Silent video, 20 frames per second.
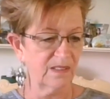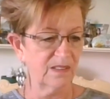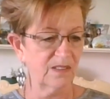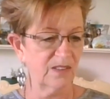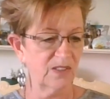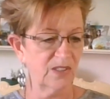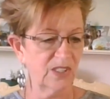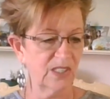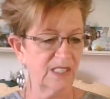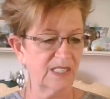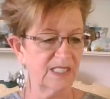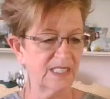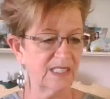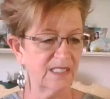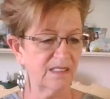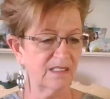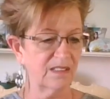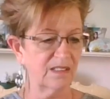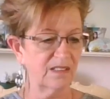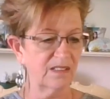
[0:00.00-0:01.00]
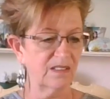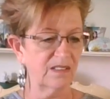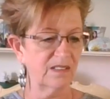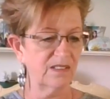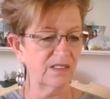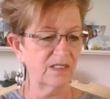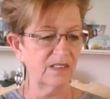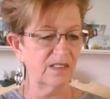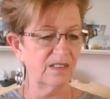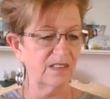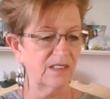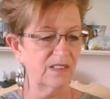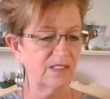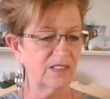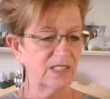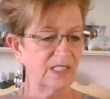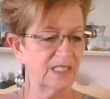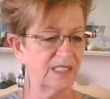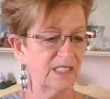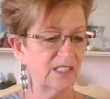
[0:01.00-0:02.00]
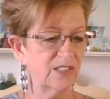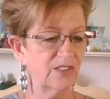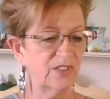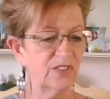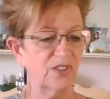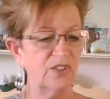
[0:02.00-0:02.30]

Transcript: she says